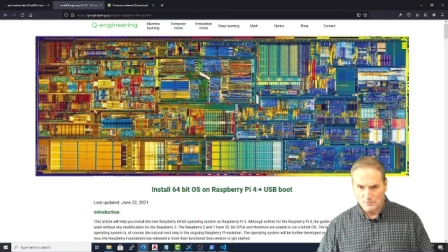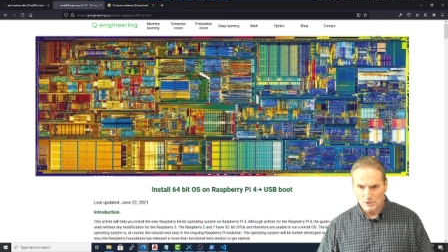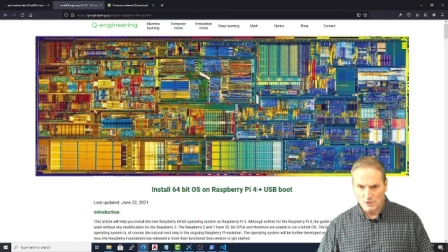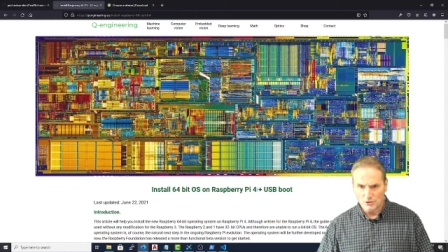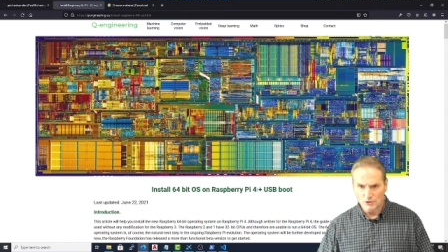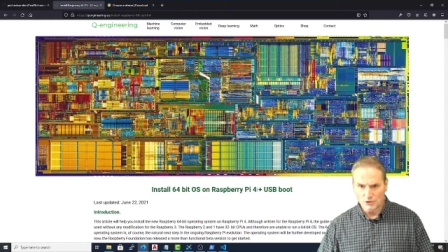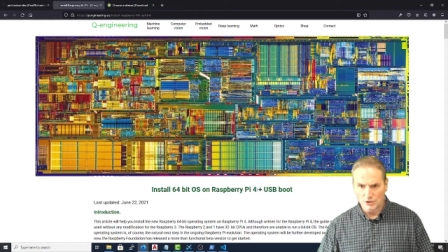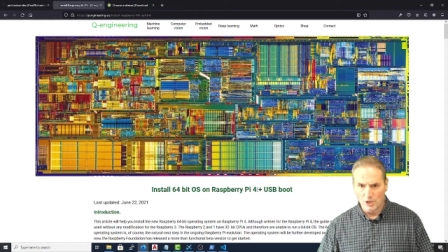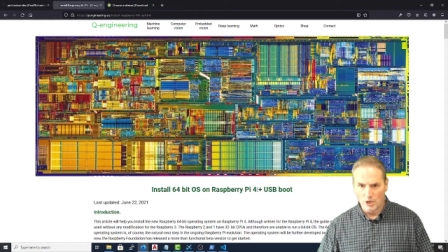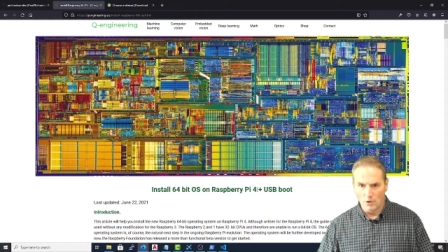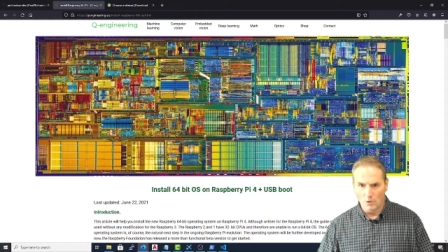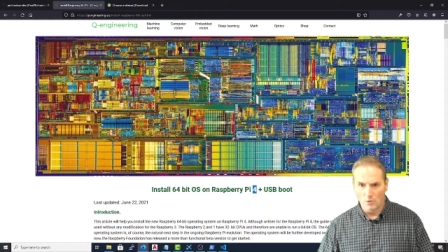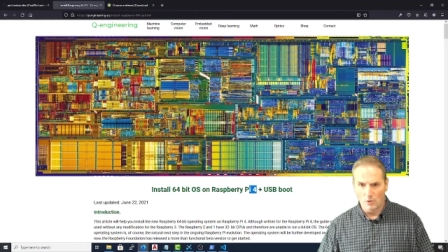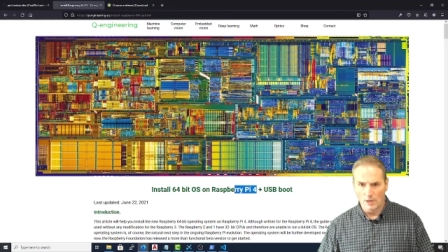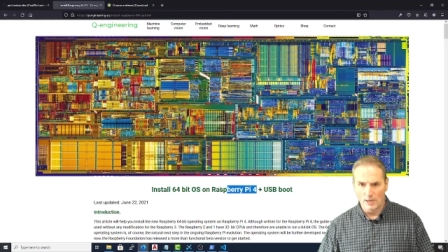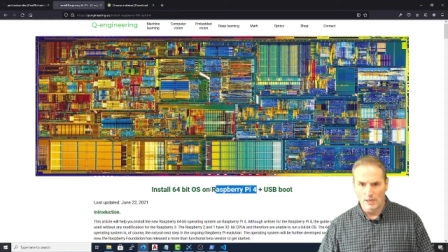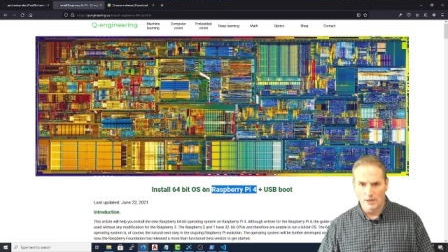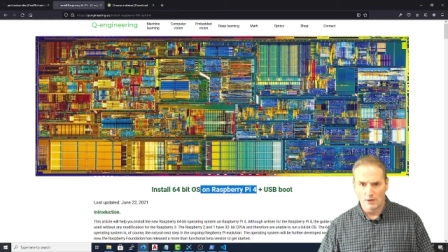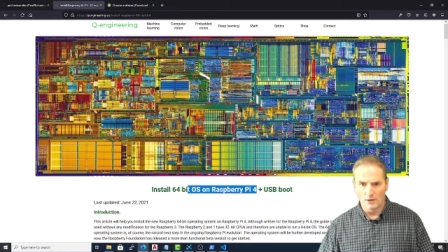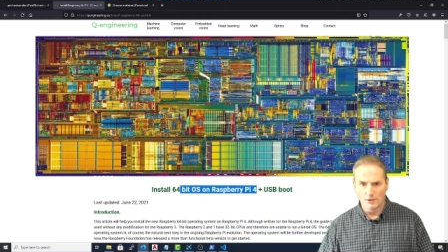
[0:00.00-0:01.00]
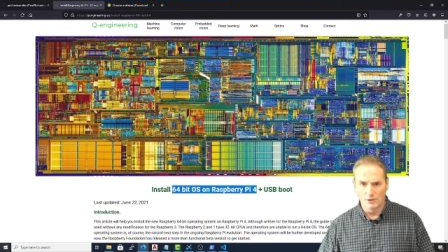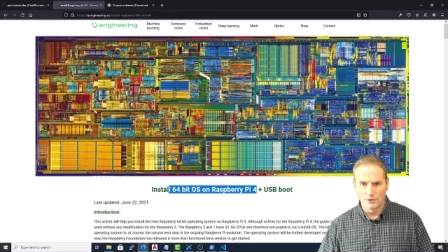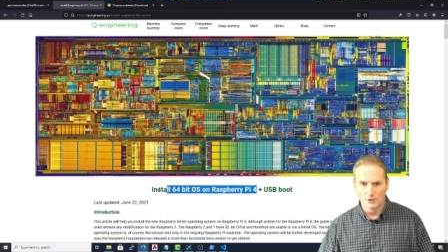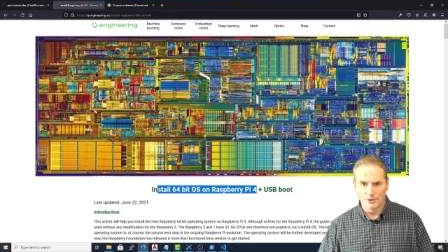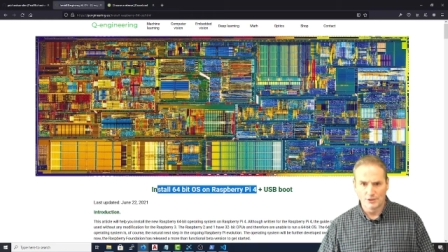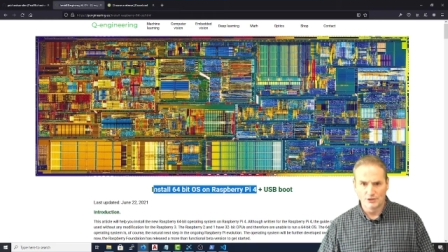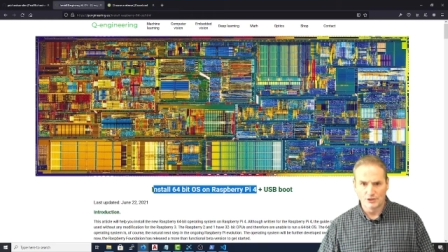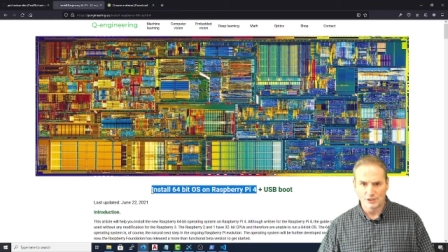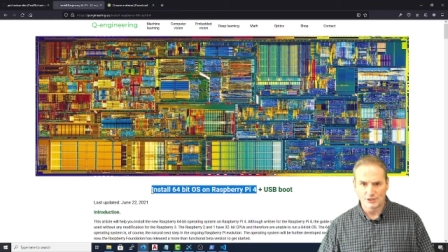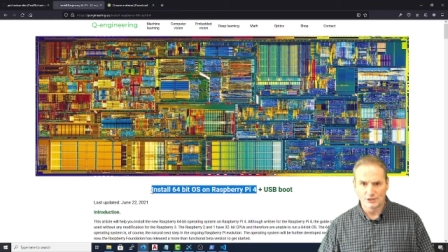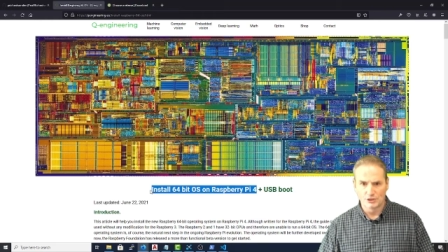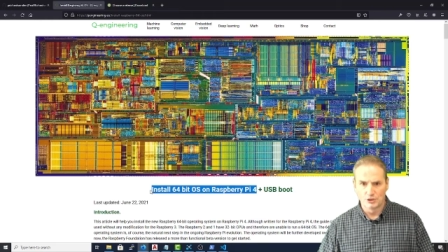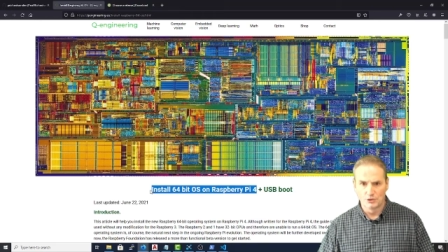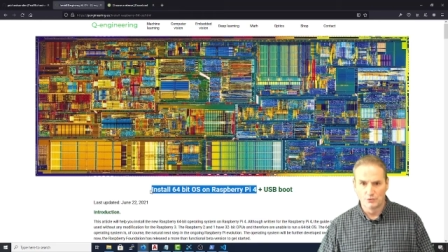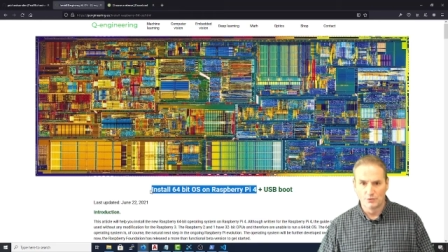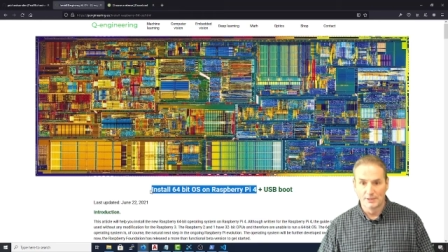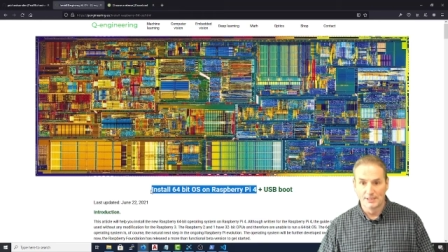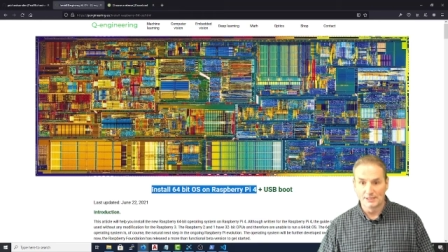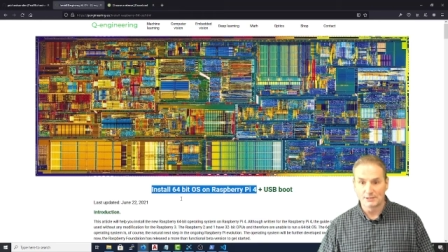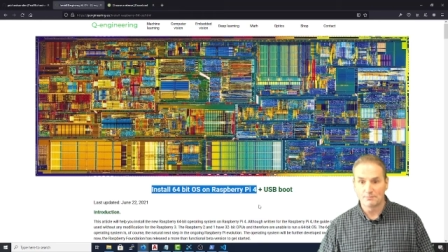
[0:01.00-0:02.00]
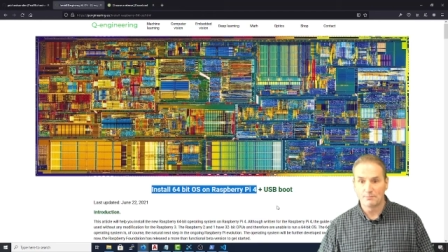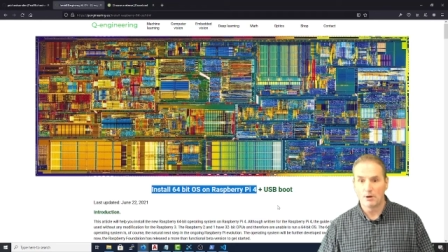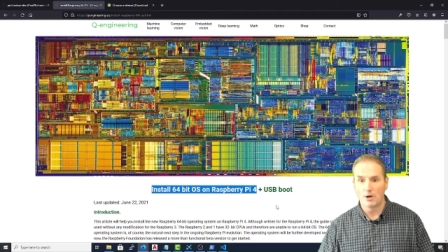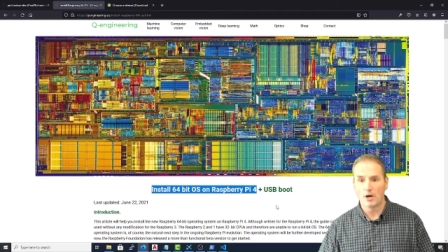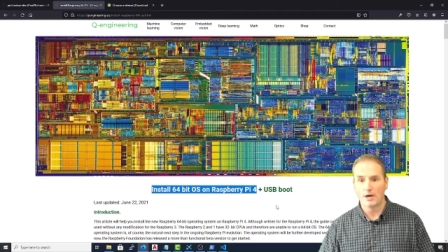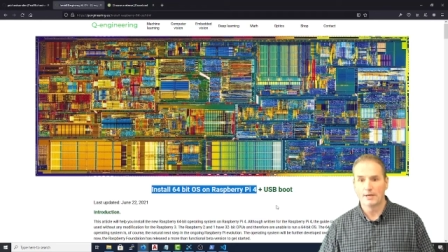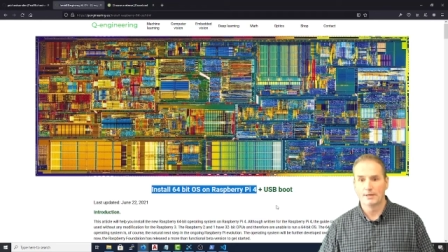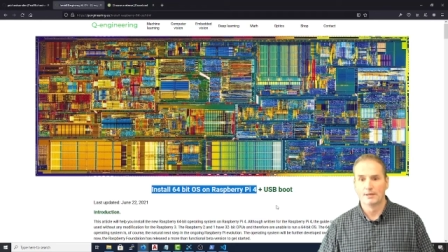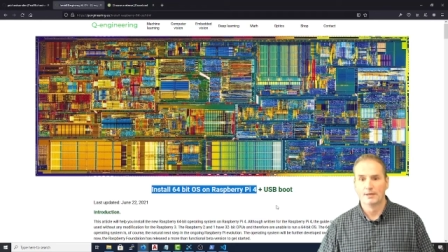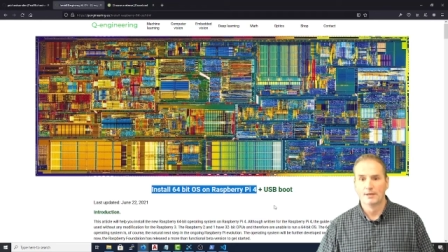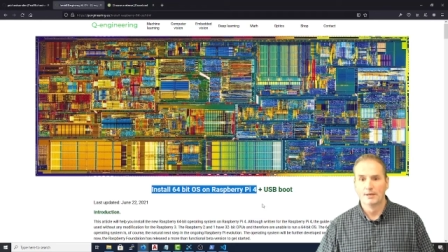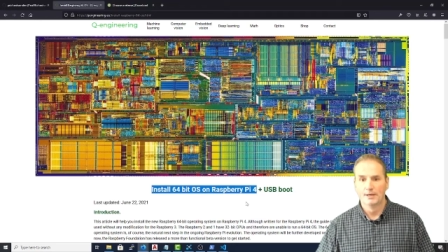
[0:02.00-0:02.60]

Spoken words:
So you could just do this part,